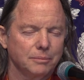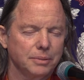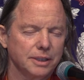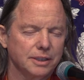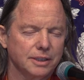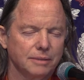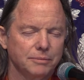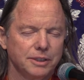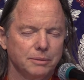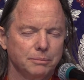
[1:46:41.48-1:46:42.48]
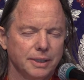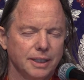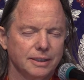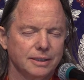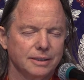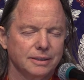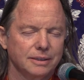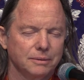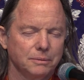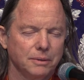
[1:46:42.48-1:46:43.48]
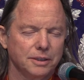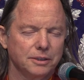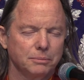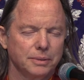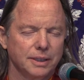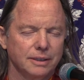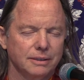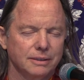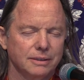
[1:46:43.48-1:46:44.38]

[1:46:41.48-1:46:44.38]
Please come to your breath, watch your breath.